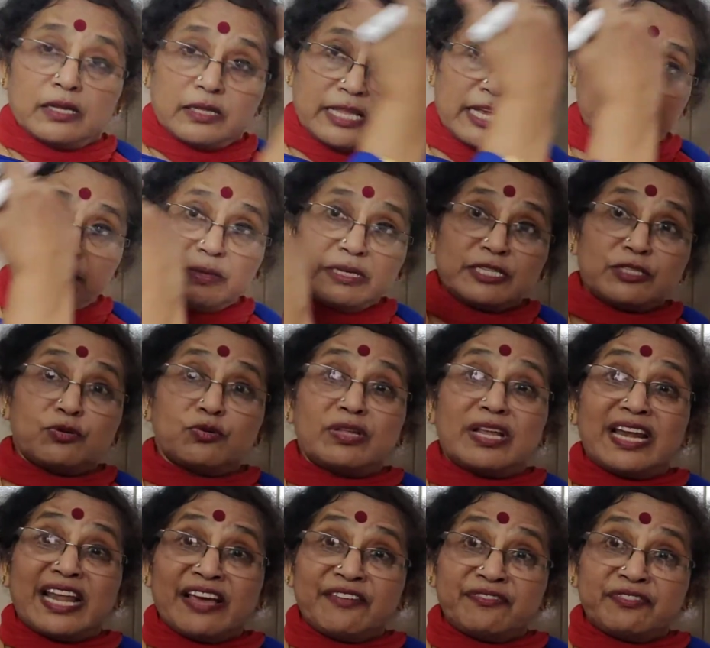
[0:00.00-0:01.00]
That means to the
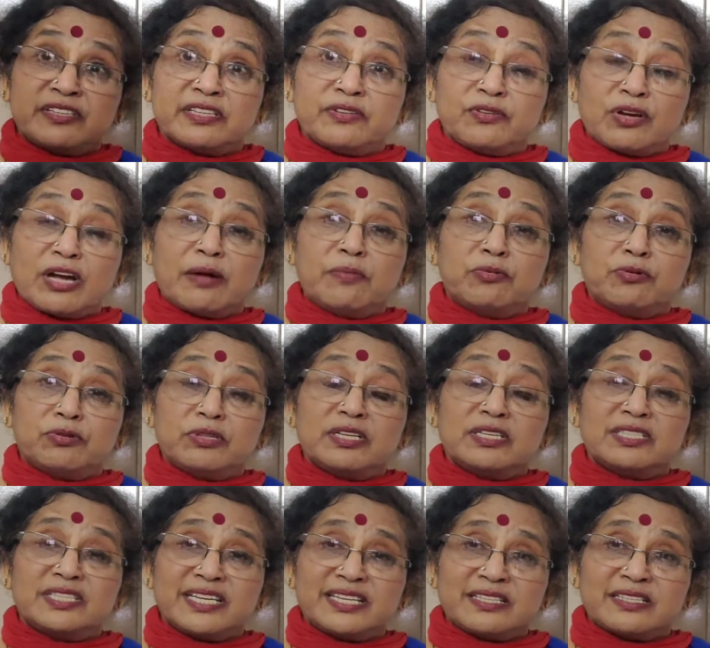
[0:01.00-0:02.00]
left you come to the
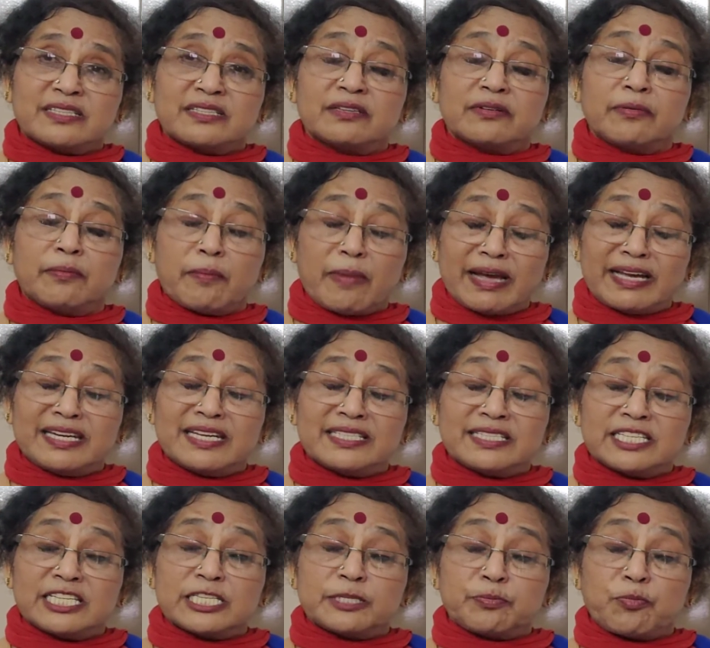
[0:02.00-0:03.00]
6, minus
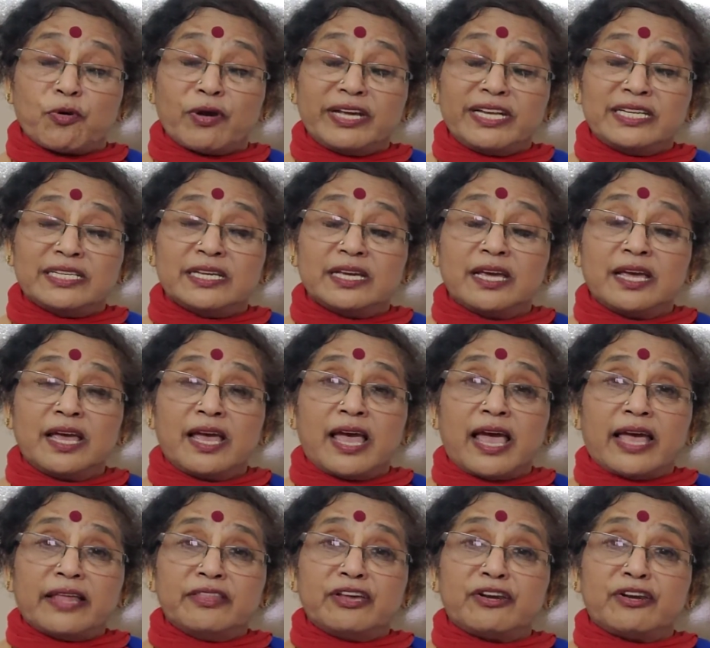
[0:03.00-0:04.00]
6 point,
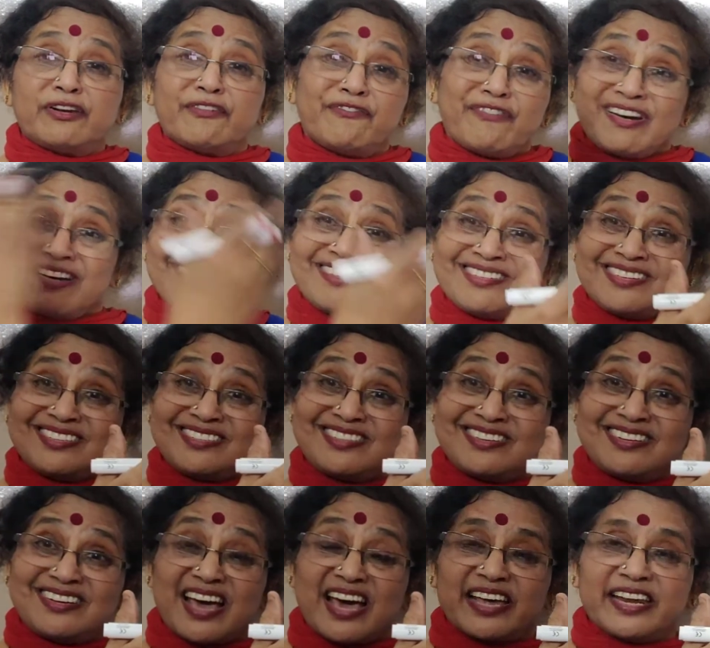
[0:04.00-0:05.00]
and then reverse
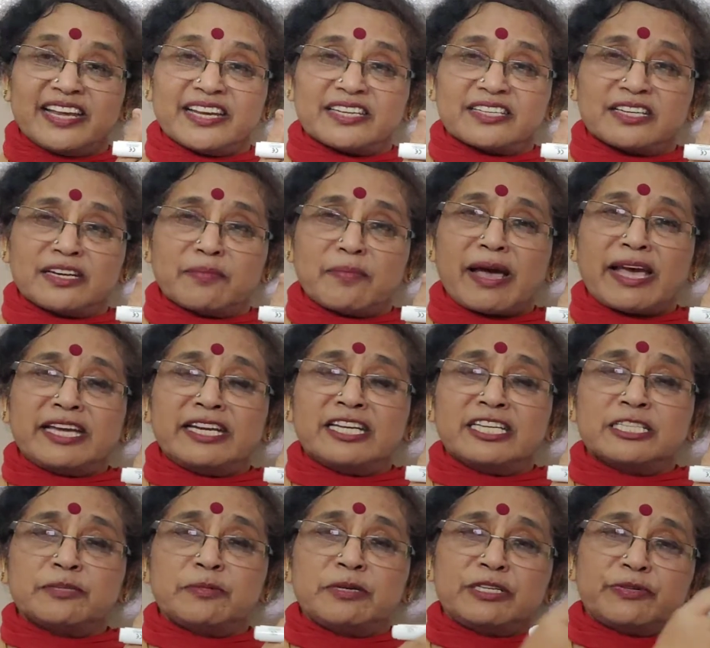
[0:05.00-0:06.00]
the direction.
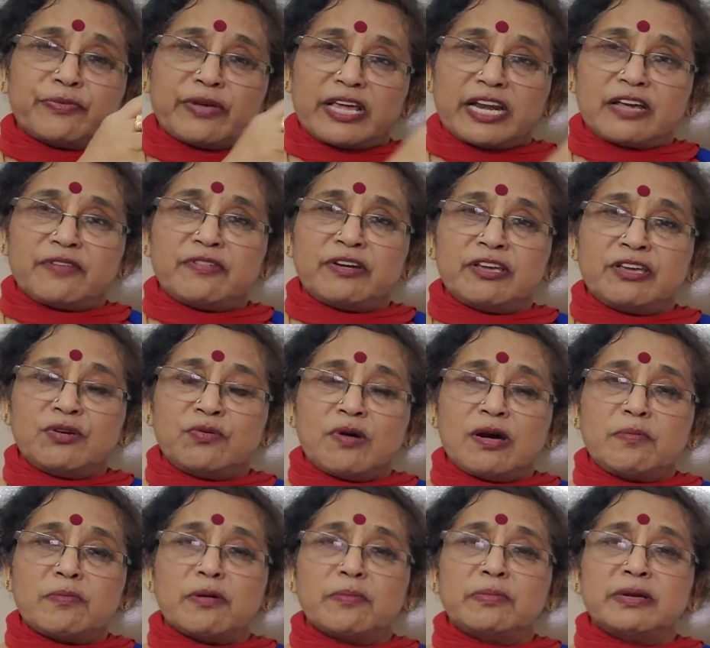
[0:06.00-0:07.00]
Minus means wherever you
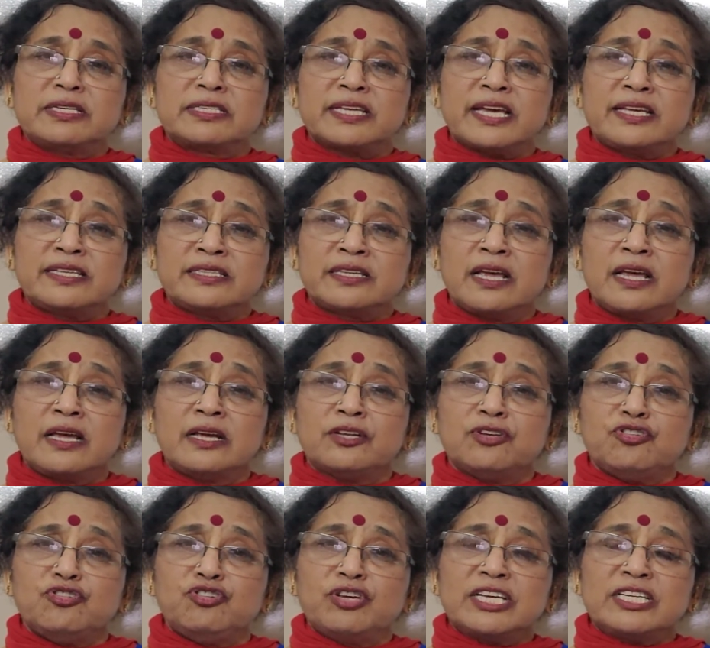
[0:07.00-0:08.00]
are, mummy says,
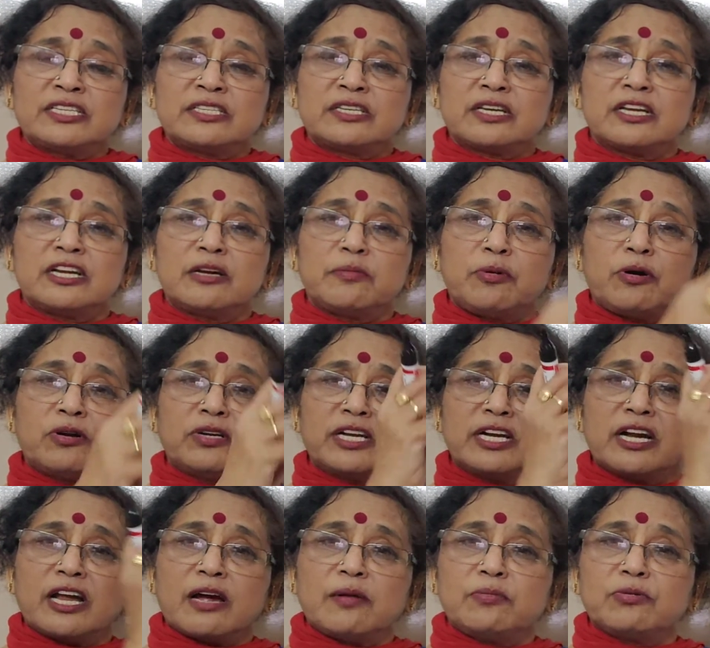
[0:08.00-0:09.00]
just turn about
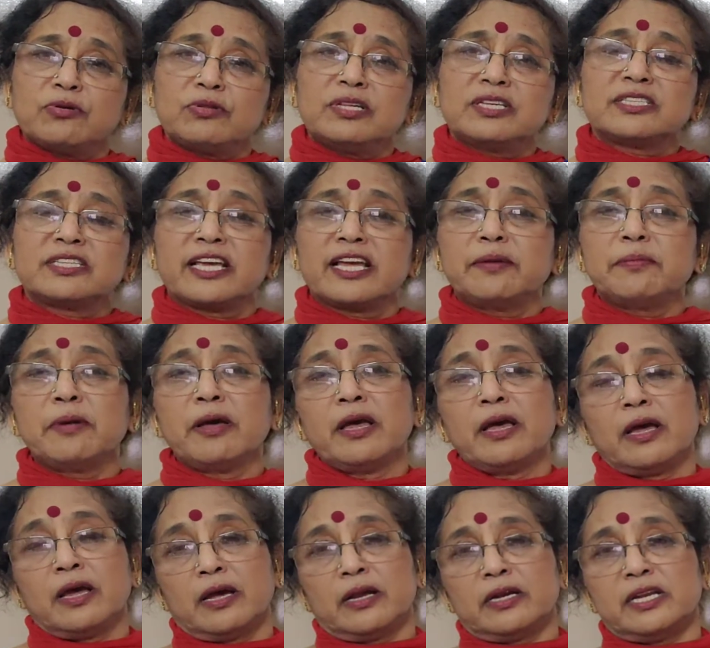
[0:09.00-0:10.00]
and come to the same
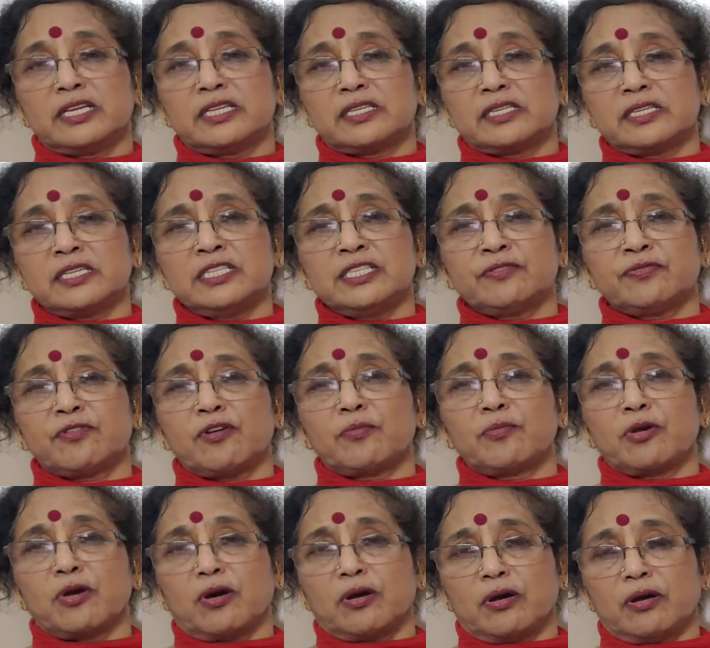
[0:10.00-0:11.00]
distance
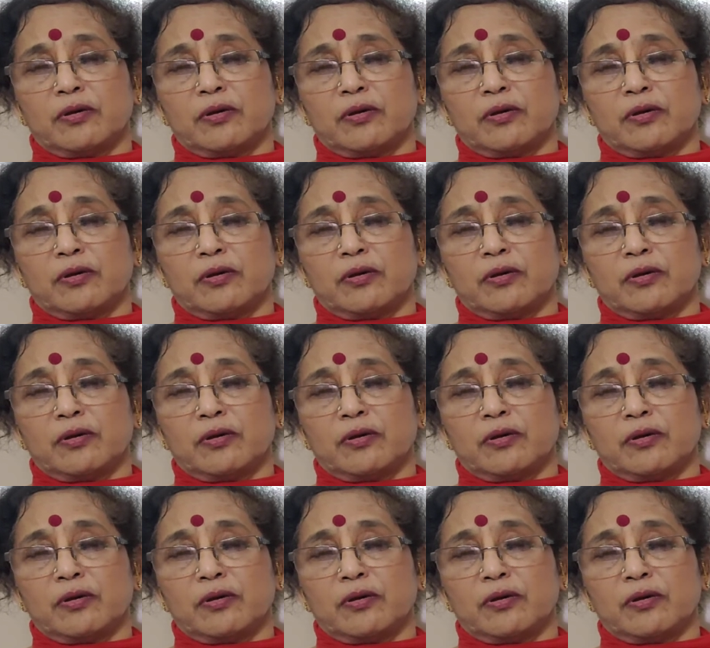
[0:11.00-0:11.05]
from